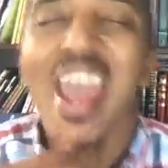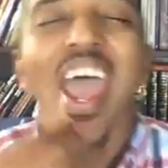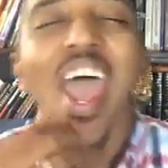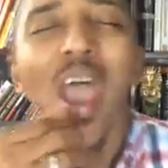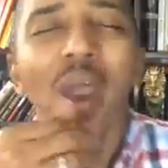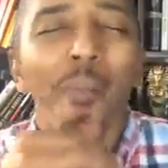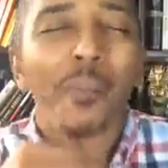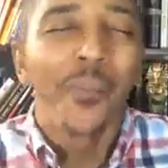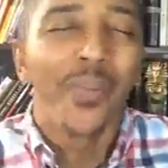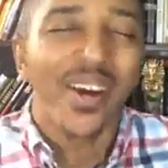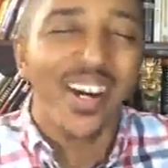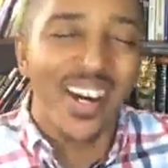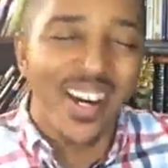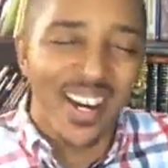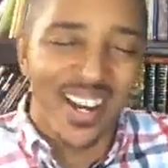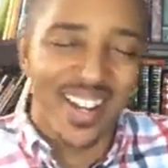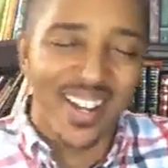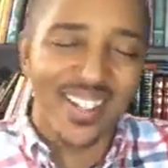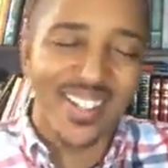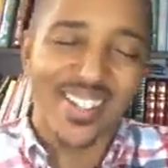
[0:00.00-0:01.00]
help
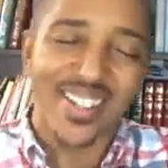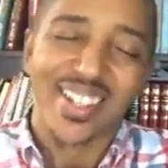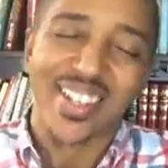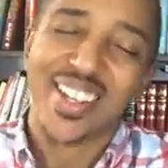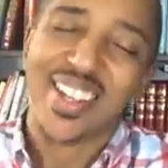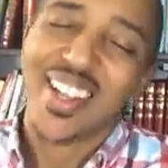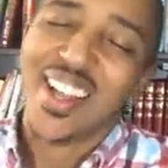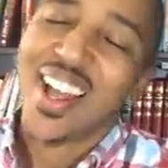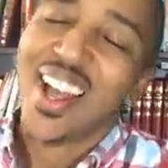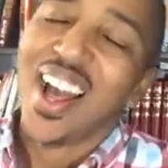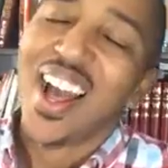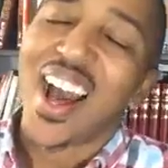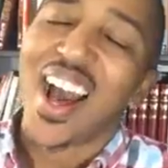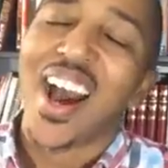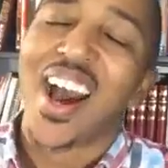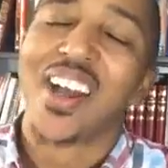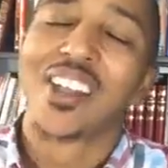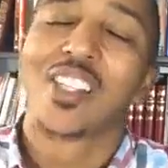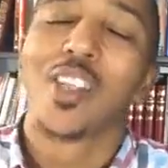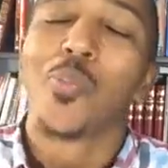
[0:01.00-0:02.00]
us
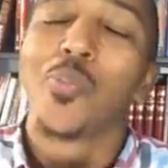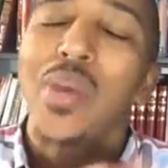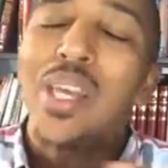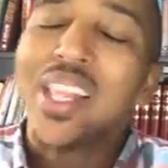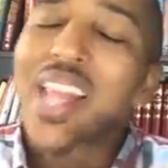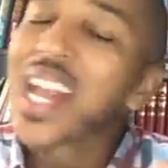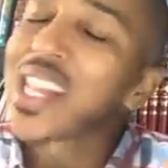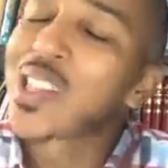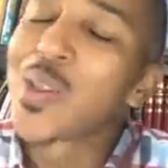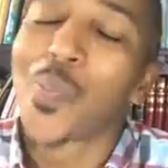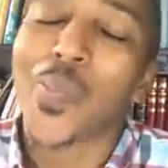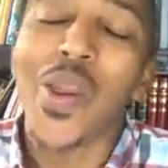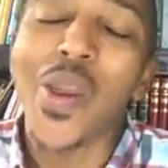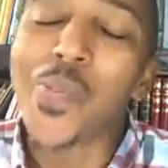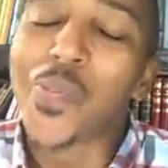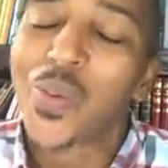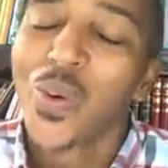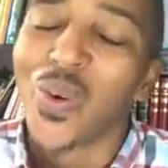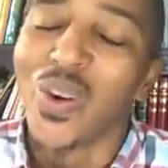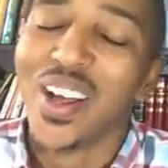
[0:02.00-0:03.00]
uh, to be like the
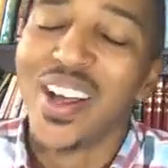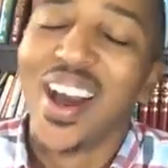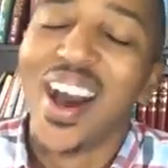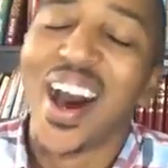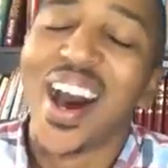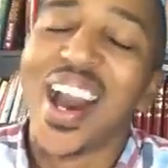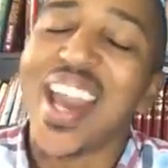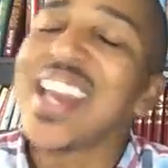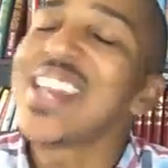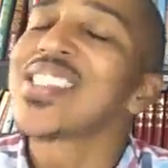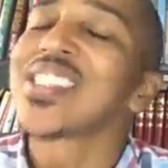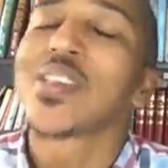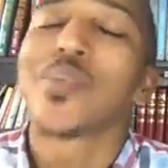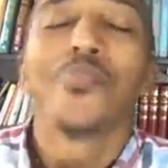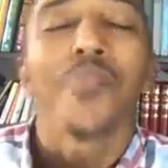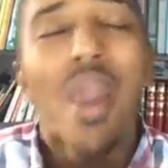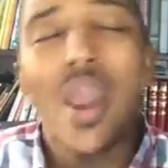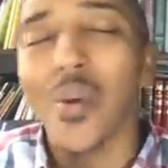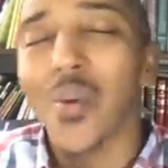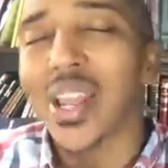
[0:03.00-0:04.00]
people uh, in
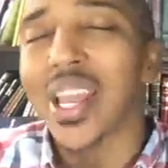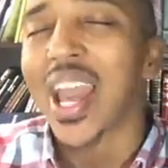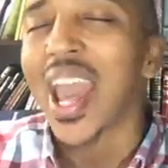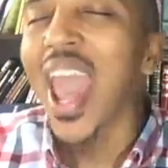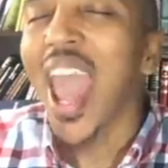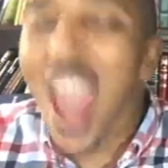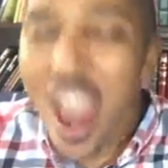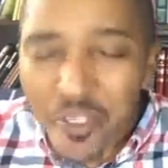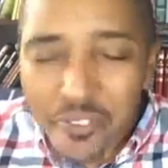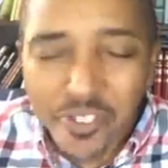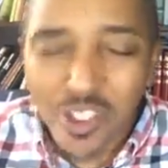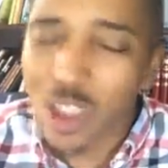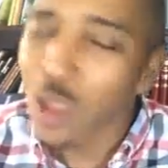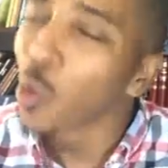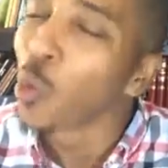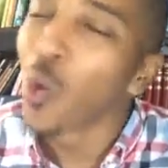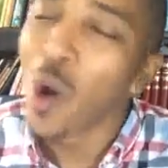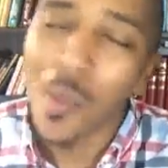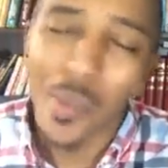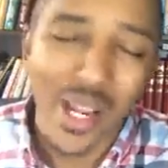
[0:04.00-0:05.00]
Samaria after the
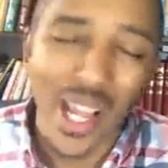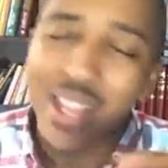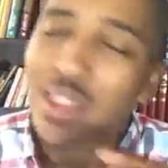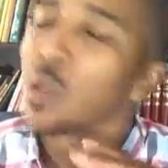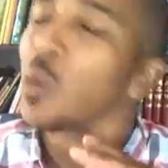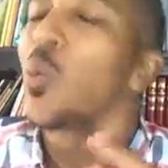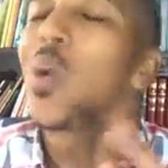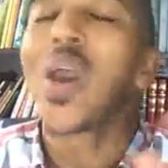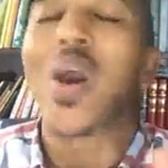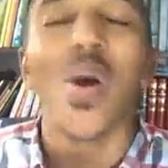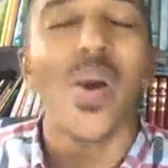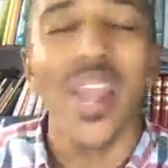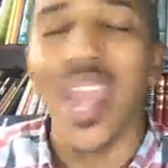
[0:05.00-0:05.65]
woman at the well